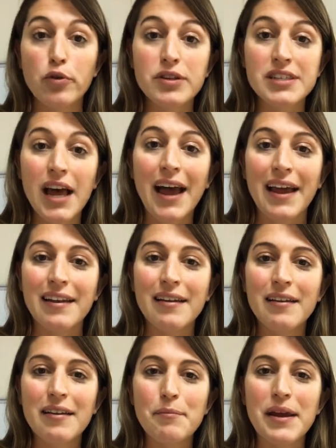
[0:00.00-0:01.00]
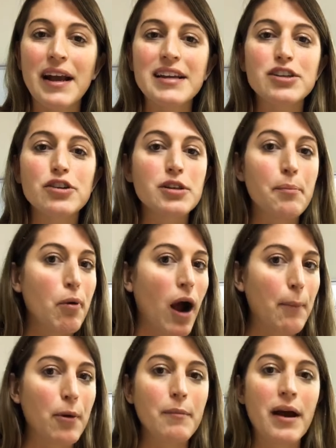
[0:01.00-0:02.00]
sun, because there's a
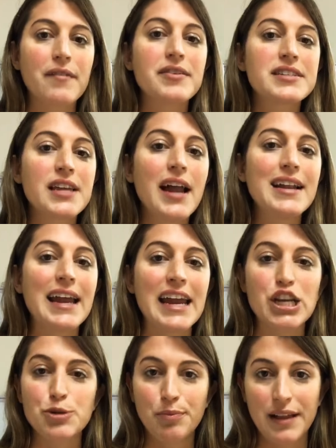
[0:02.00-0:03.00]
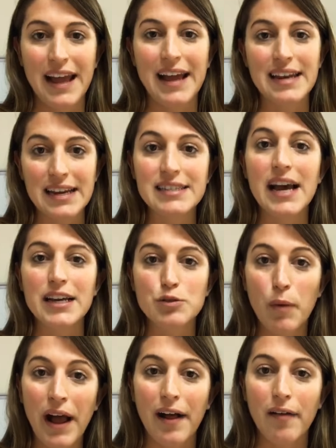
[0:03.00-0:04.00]
proper amount of sun that each plant needs as
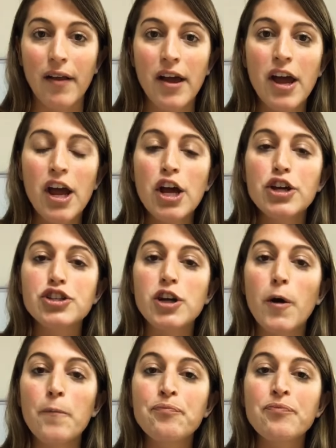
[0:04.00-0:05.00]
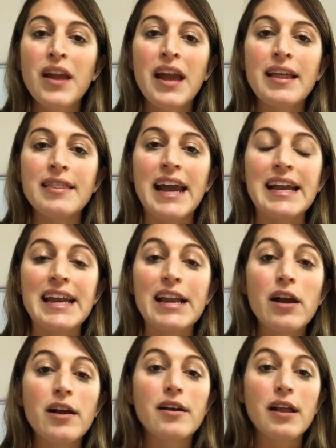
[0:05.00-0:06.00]
well. So
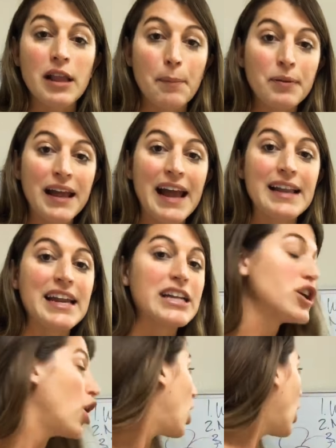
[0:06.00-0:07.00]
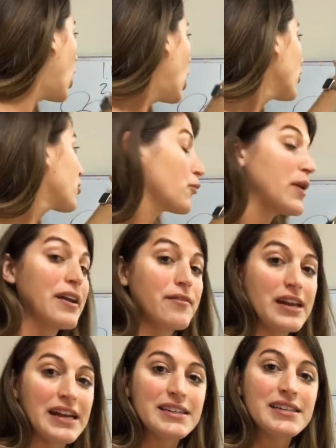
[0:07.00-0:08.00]
the plant needs all three of
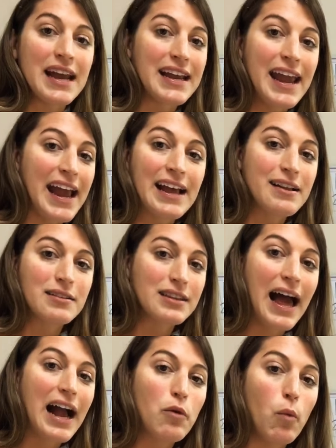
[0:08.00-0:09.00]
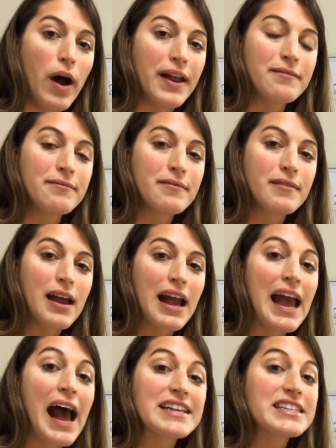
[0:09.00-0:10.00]
these. It can't lack one.
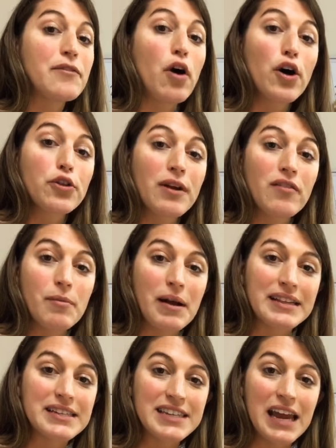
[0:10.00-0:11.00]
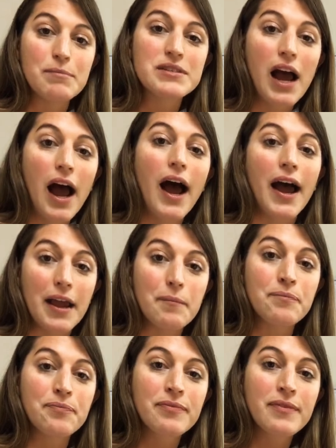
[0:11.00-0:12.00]
It has to have all three of them at the same time,